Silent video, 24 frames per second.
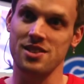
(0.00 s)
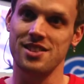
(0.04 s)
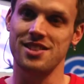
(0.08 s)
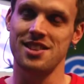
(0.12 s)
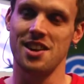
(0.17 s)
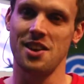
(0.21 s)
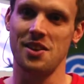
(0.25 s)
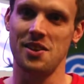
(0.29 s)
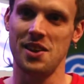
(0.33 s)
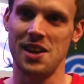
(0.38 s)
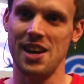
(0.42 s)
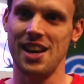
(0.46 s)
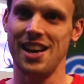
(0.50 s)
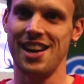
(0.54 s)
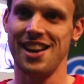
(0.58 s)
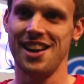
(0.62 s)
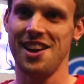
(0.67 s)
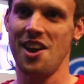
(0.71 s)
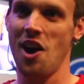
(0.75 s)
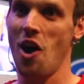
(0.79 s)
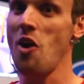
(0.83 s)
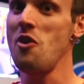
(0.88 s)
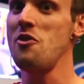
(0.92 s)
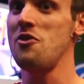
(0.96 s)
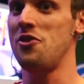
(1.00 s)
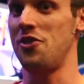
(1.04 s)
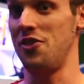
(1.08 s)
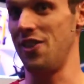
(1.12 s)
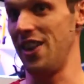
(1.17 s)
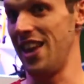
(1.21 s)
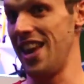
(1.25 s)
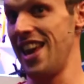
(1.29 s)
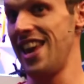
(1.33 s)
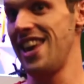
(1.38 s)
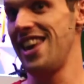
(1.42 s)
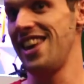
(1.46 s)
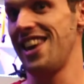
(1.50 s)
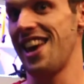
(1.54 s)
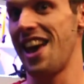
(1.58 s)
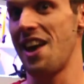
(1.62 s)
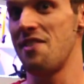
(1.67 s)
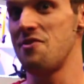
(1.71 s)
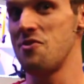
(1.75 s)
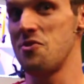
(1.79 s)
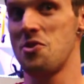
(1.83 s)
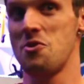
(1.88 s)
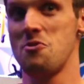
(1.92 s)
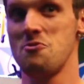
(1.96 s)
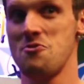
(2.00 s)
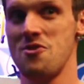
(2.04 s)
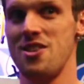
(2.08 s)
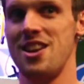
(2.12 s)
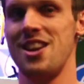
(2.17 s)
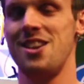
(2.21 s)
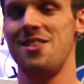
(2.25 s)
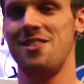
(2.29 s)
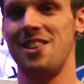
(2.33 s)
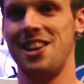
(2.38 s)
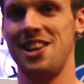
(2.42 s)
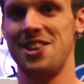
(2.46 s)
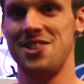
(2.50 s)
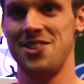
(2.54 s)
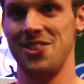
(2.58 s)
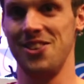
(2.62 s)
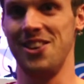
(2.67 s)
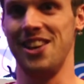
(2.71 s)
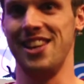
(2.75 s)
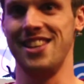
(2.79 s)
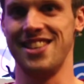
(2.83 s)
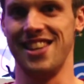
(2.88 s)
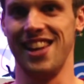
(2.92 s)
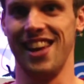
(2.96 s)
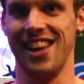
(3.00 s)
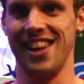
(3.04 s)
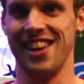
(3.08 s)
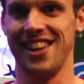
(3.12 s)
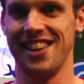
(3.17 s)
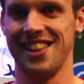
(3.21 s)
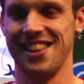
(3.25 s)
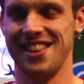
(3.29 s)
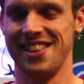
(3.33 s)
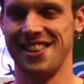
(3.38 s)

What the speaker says: So hopefully everyone will really, really enjoy it tonight.